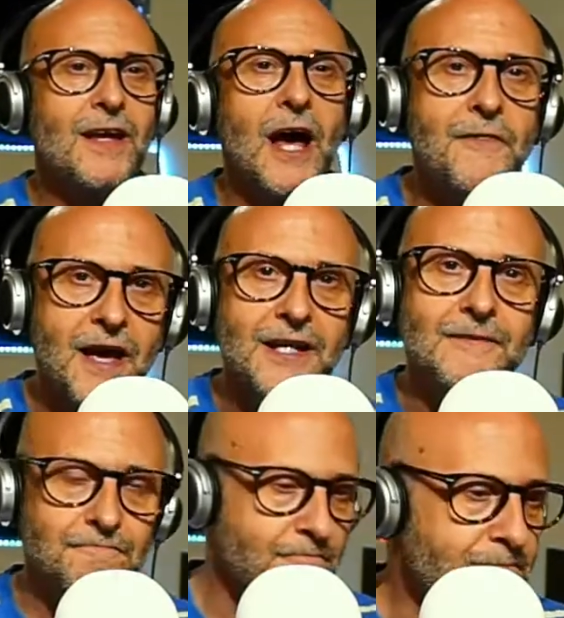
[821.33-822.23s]
And then
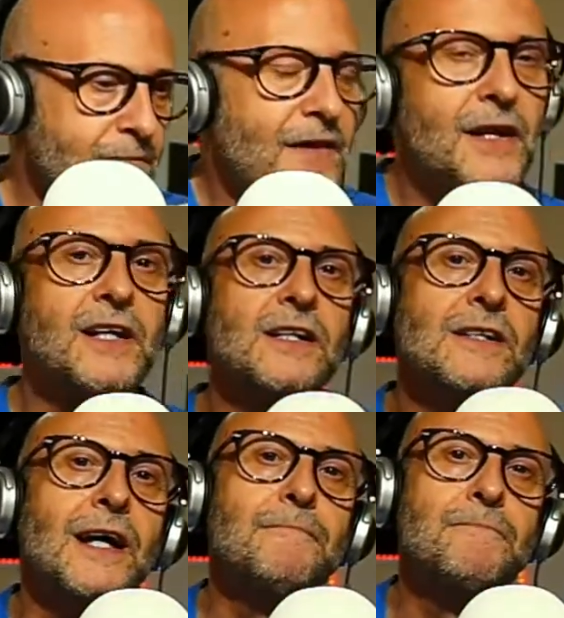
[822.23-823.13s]
I
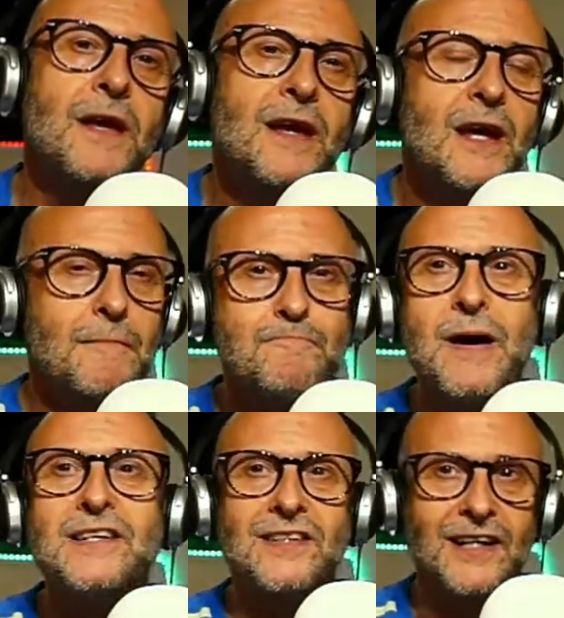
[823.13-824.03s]
can
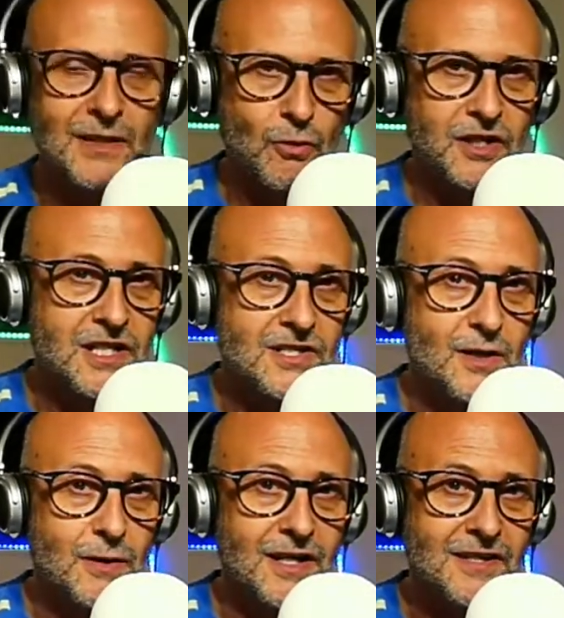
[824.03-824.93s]
basically what I can
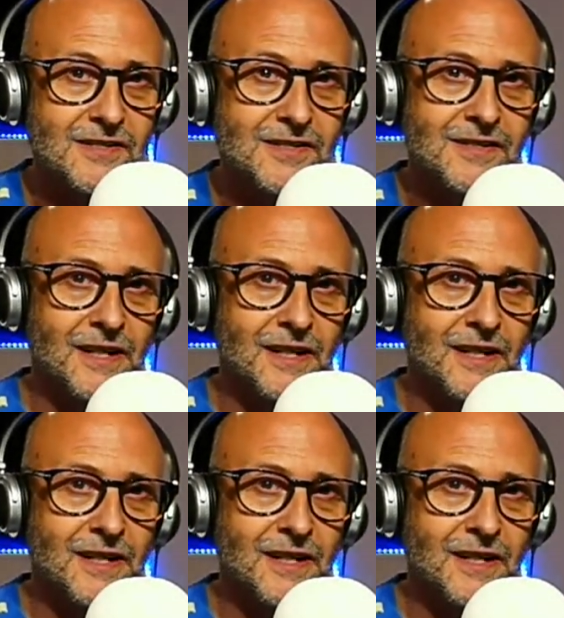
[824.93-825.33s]
do is